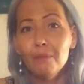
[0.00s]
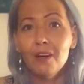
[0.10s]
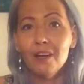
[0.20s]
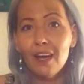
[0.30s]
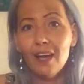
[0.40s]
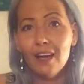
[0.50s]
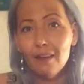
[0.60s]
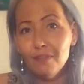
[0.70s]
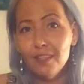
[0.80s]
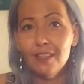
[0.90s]
But I
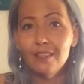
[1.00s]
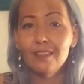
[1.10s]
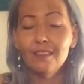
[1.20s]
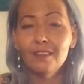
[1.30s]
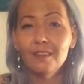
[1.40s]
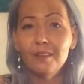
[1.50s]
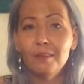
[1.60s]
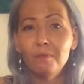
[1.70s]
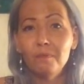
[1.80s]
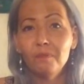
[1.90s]
have digged
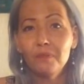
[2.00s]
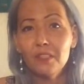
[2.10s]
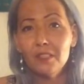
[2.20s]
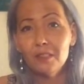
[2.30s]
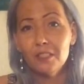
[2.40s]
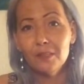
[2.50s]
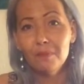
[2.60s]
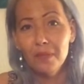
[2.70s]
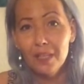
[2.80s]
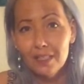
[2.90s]

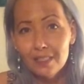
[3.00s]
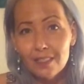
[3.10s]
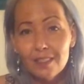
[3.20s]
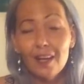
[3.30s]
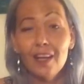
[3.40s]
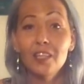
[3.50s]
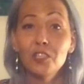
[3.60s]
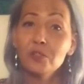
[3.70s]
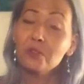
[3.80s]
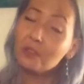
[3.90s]
some places I
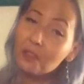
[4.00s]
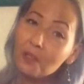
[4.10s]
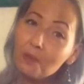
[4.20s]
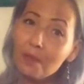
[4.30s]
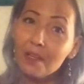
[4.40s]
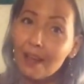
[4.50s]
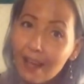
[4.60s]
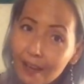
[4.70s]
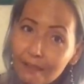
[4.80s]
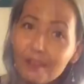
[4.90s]
shouldn't go, but I
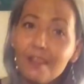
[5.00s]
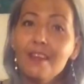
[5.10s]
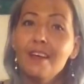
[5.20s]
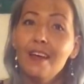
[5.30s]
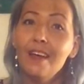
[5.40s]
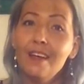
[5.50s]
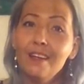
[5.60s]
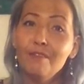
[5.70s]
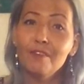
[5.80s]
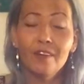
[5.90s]
have,
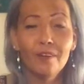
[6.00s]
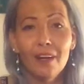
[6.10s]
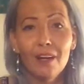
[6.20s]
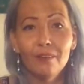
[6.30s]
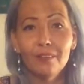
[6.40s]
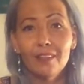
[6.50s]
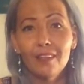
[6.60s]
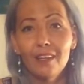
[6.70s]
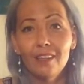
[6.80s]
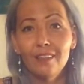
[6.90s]
and figure out
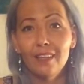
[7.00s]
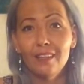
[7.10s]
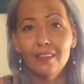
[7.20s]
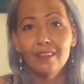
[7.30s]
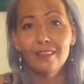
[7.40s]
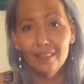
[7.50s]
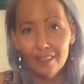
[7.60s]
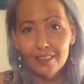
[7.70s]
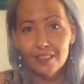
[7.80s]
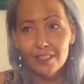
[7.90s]
that
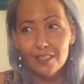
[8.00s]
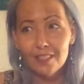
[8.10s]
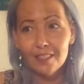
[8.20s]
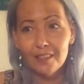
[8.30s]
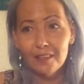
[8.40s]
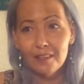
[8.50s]
this